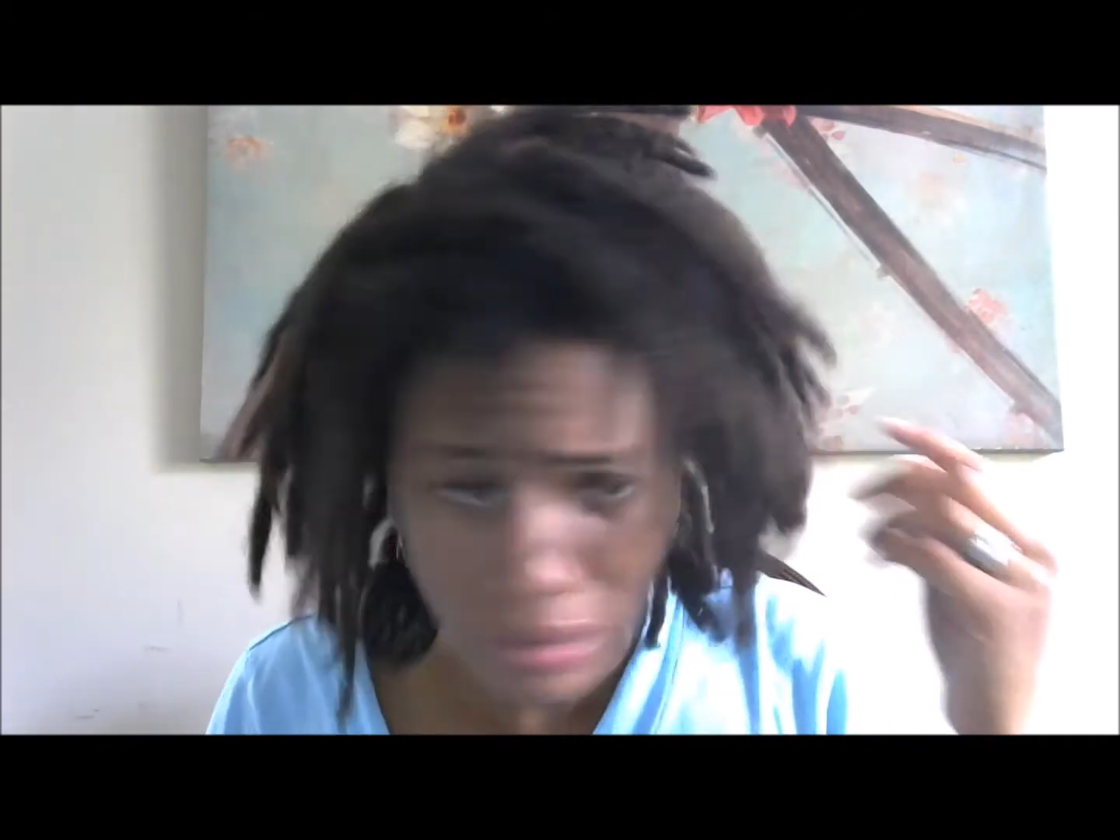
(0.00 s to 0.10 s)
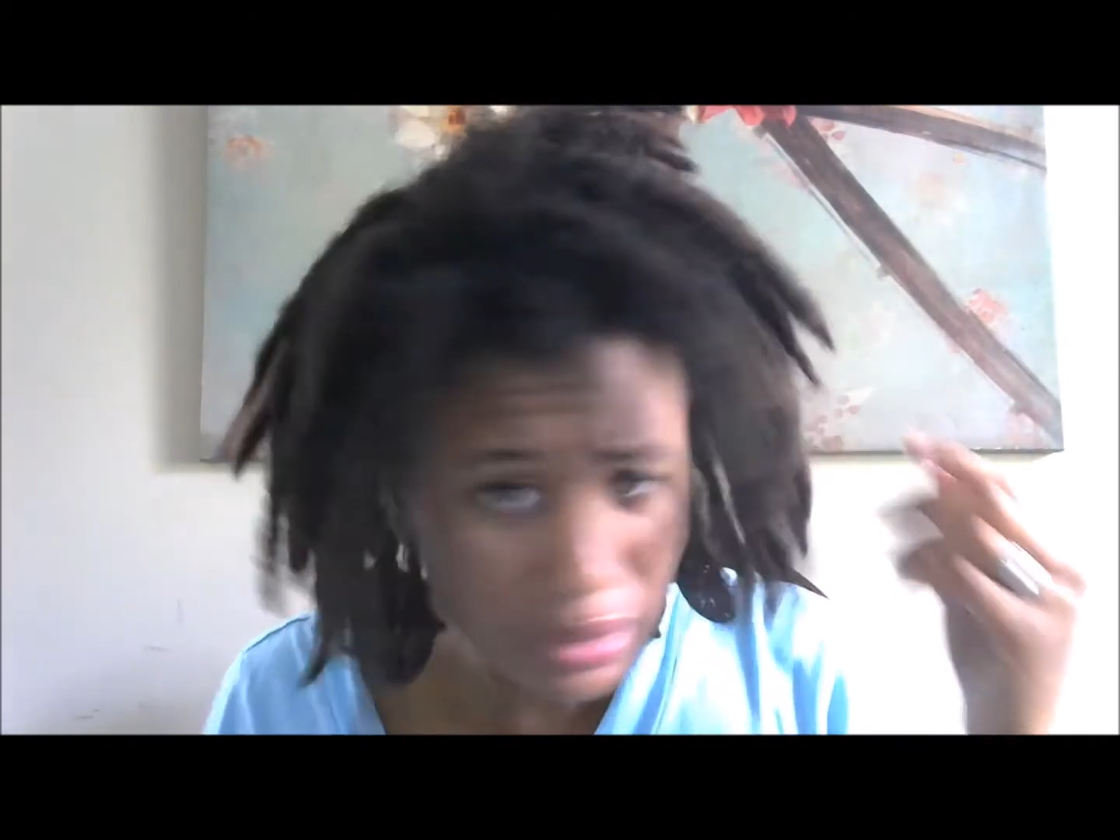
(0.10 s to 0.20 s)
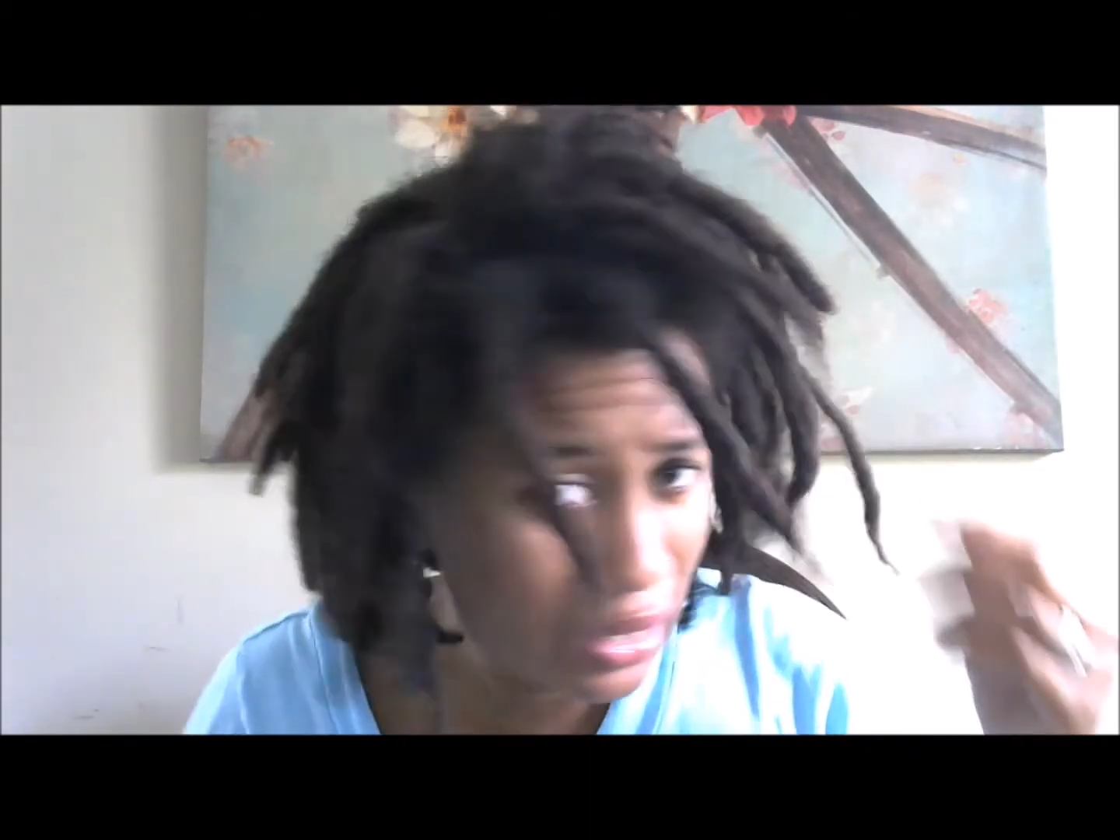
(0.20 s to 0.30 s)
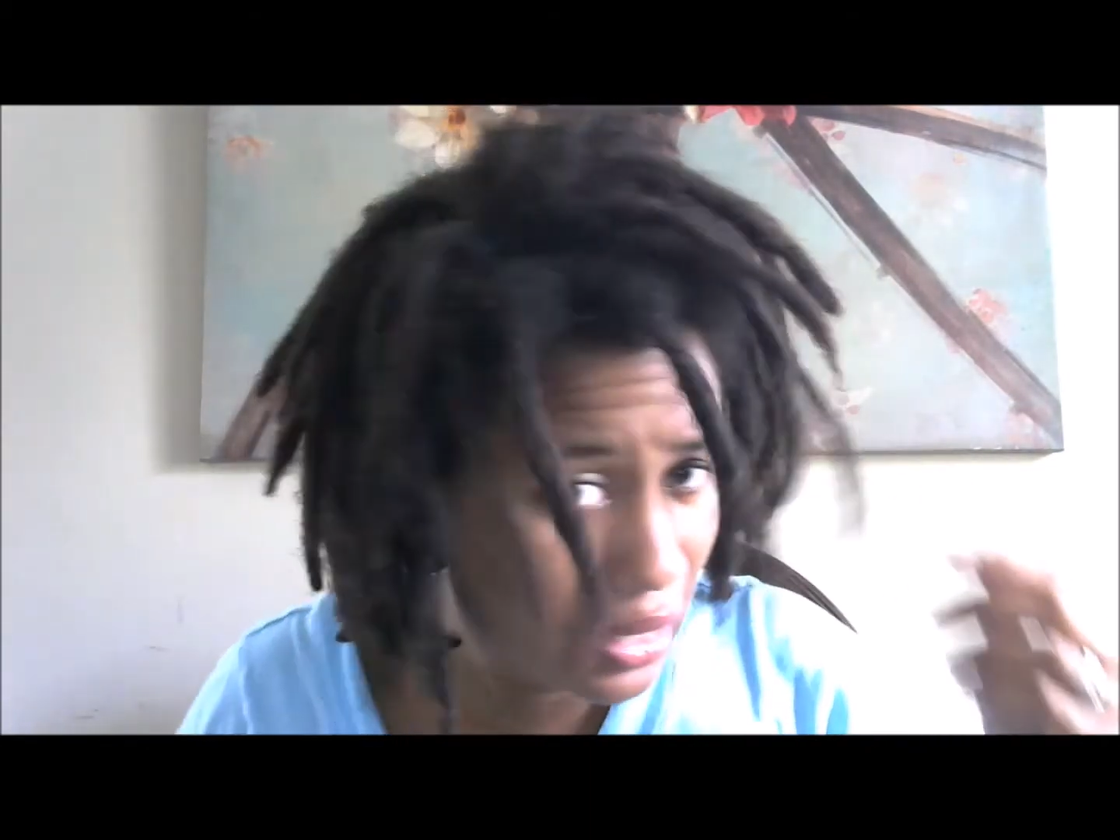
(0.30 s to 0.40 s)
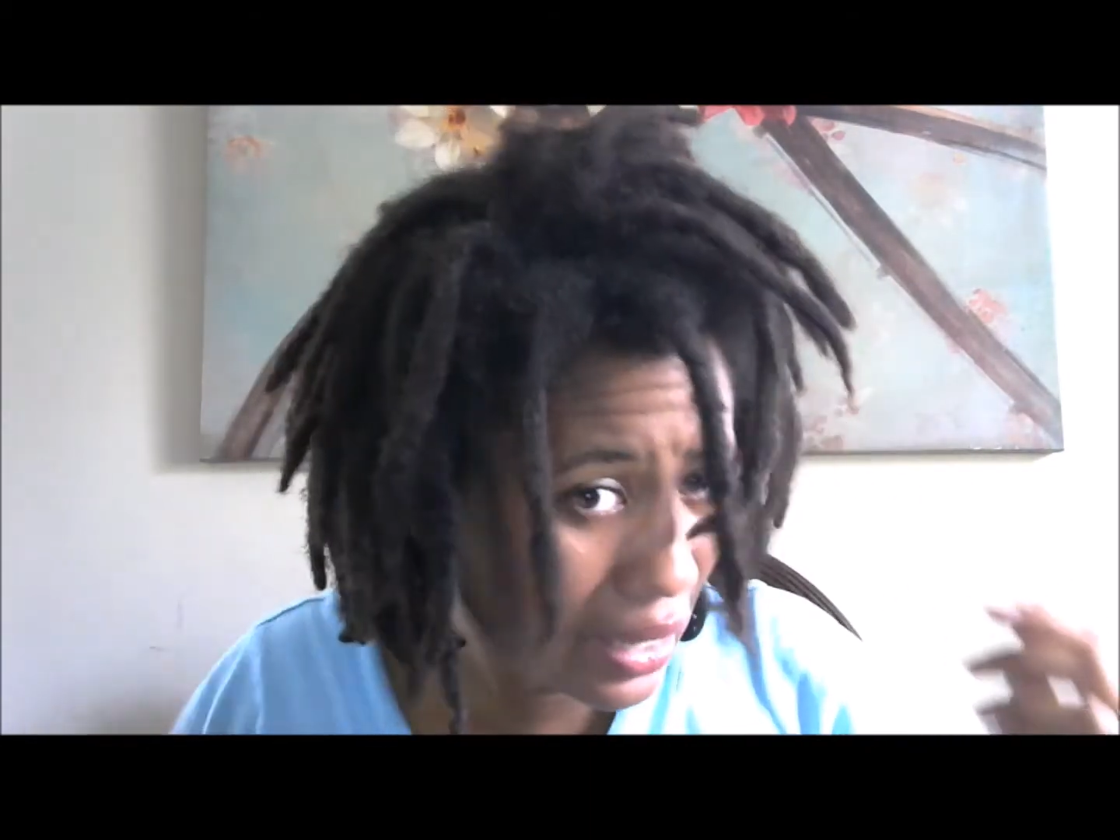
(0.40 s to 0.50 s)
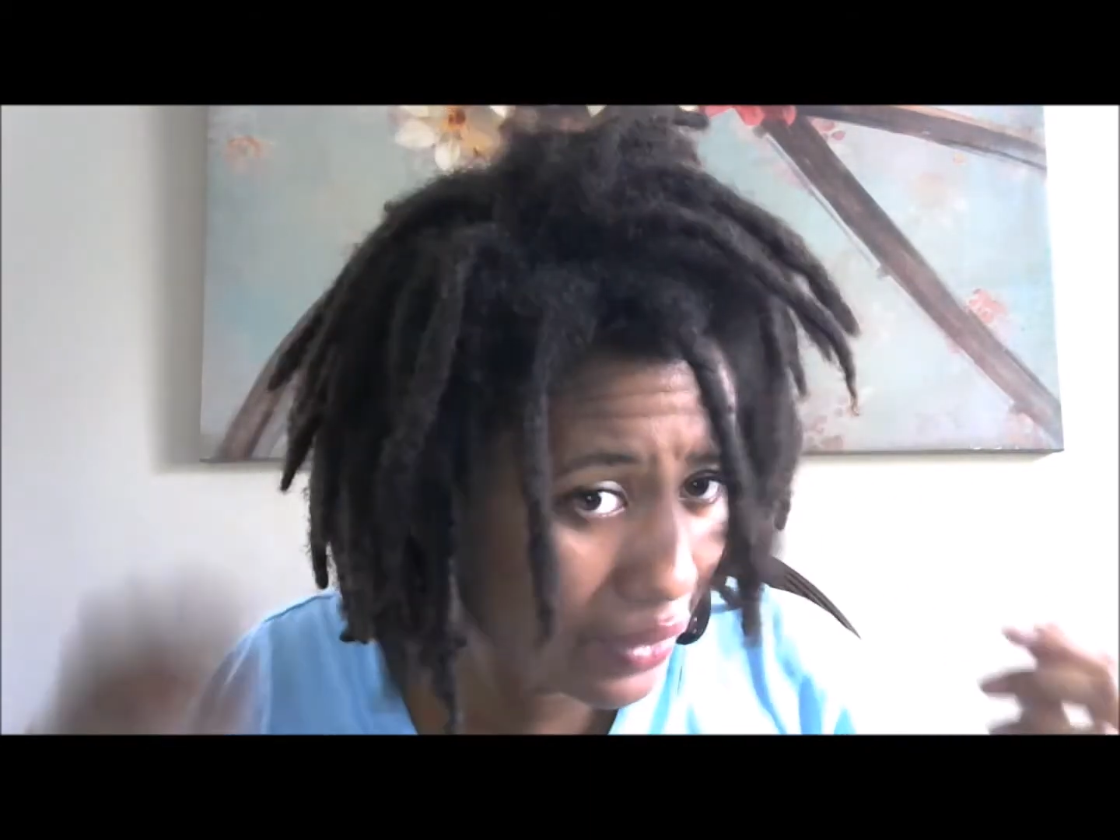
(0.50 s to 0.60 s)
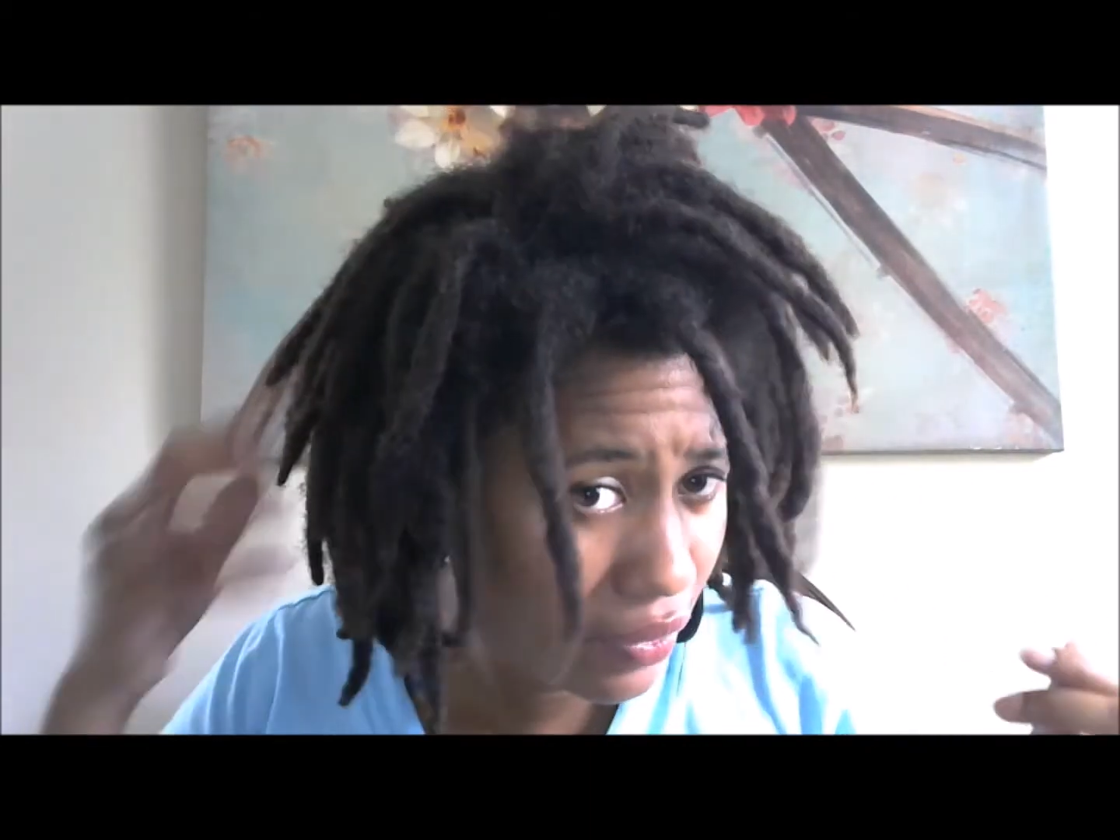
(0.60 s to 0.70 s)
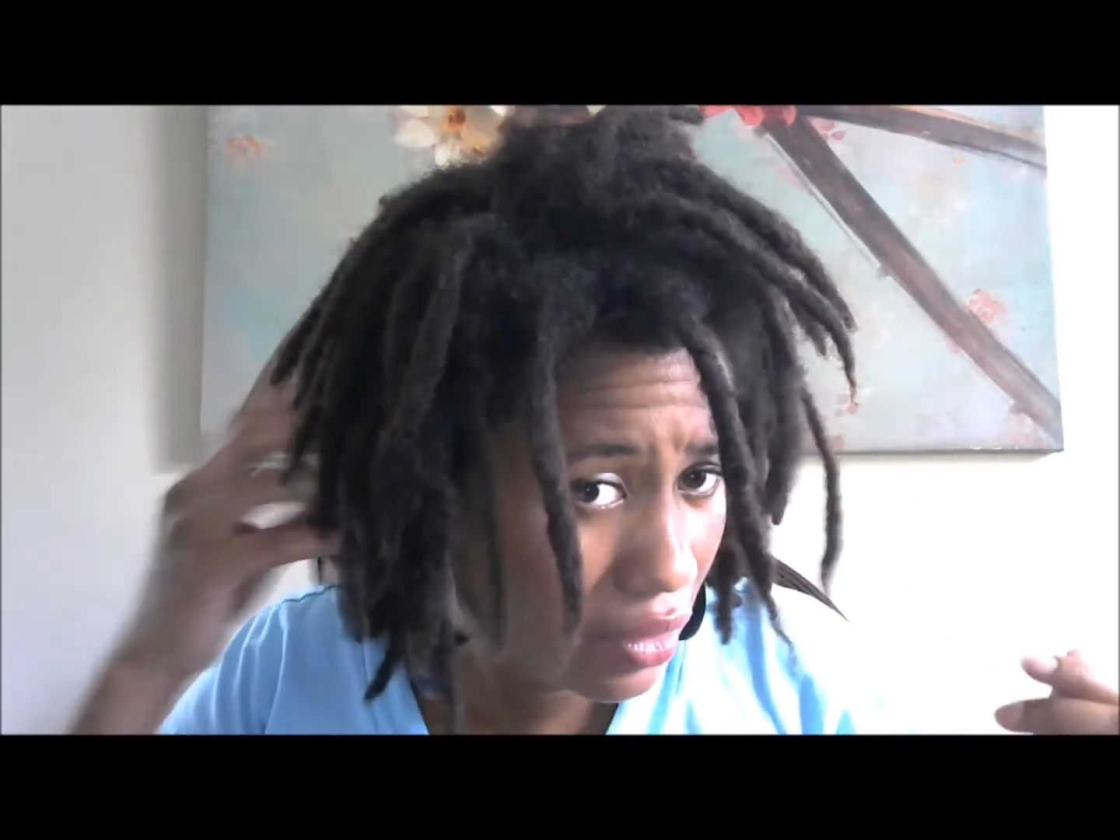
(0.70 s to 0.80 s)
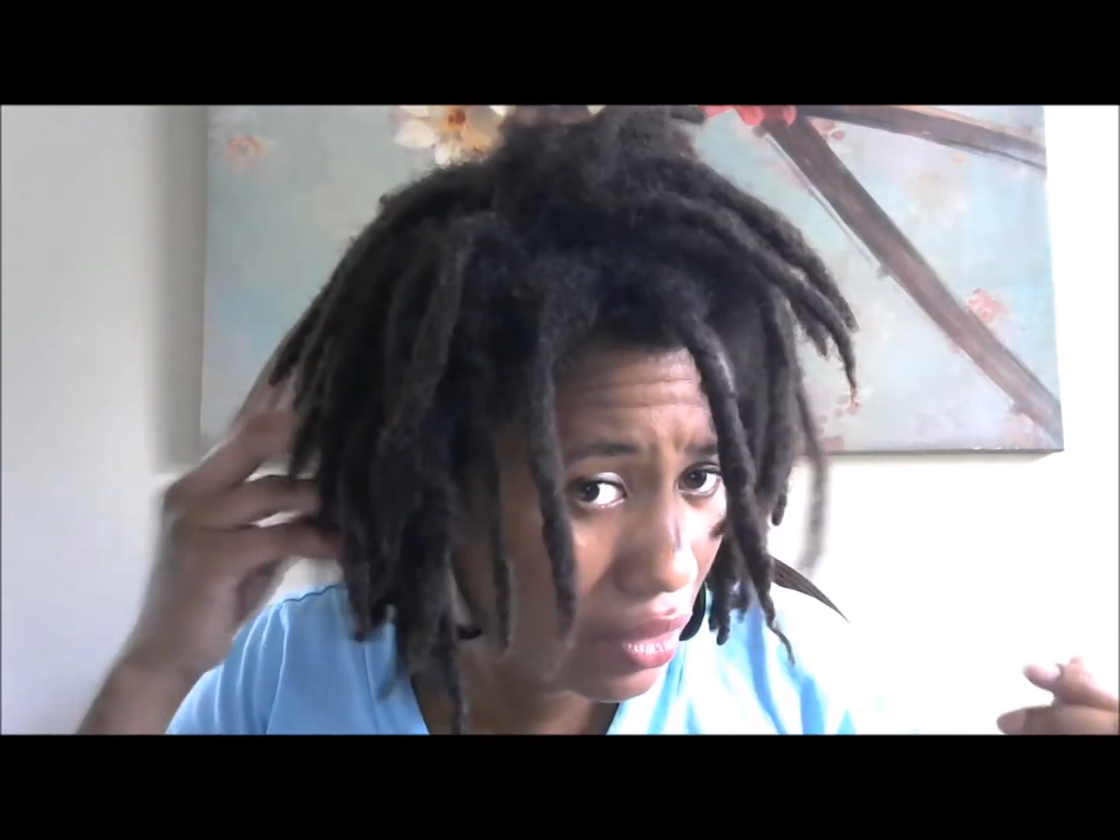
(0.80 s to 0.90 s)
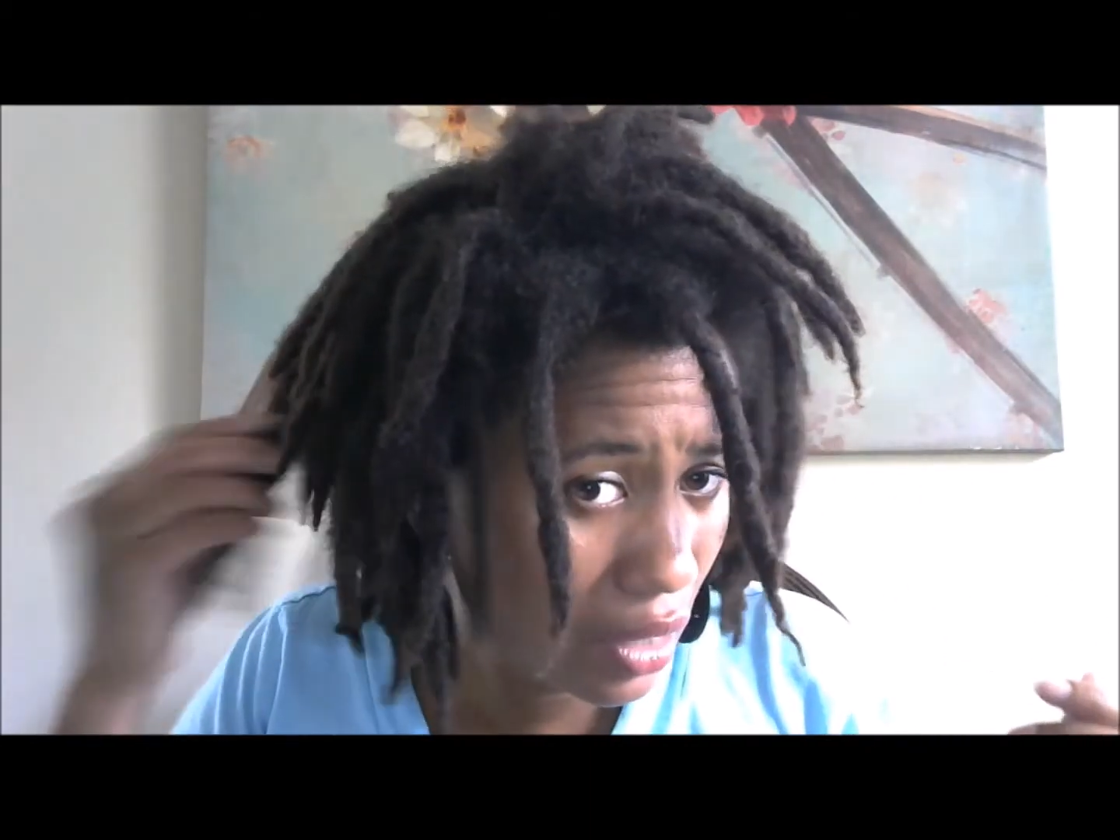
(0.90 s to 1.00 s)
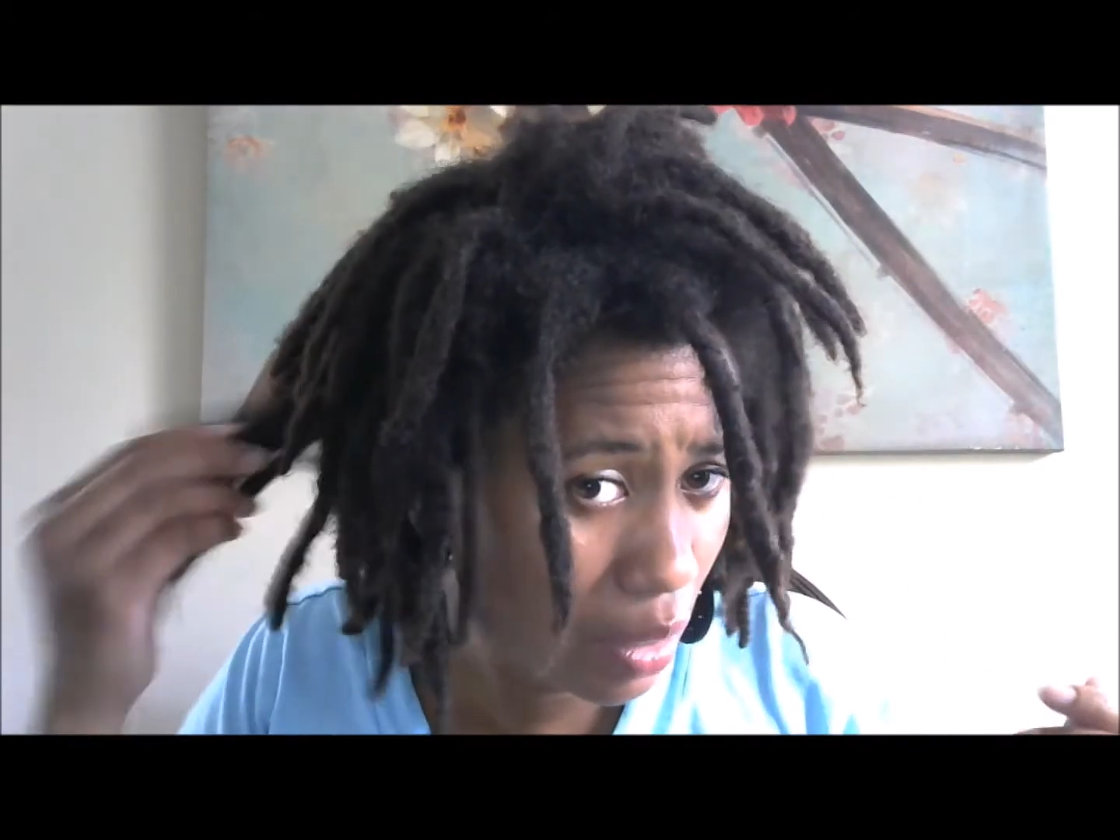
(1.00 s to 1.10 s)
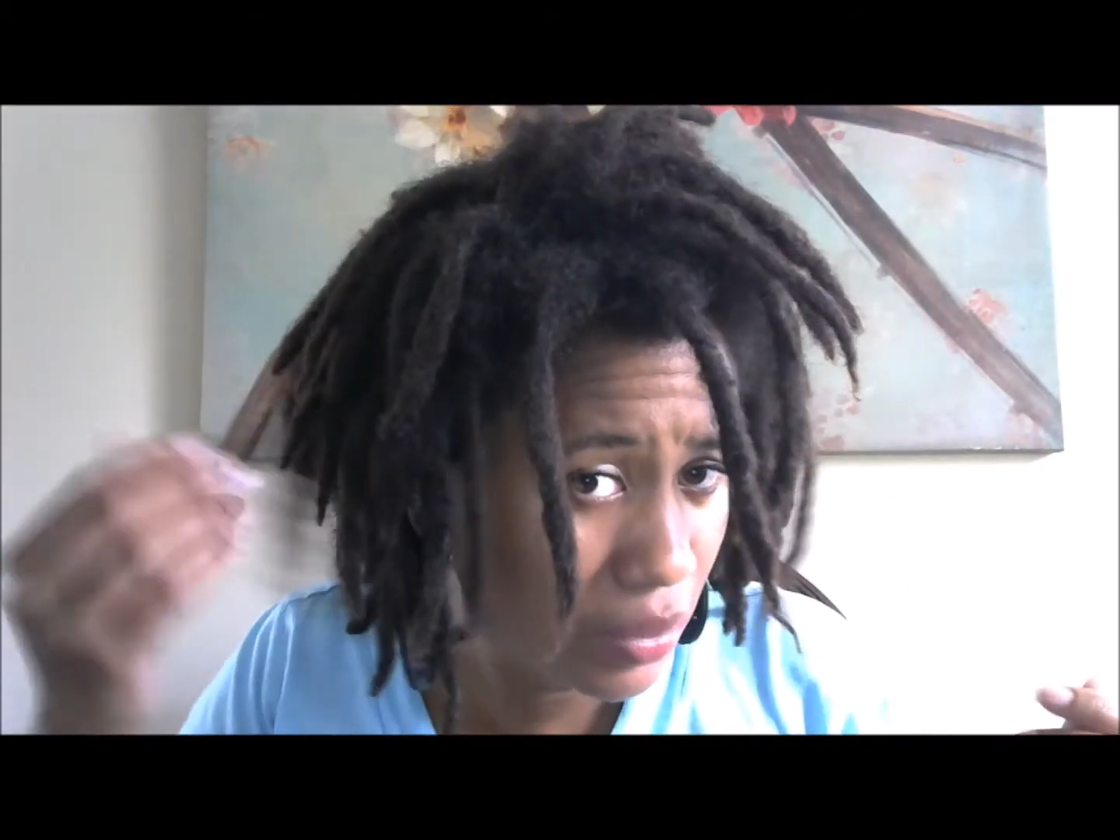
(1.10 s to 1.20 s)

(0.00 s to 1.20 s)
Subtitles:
that I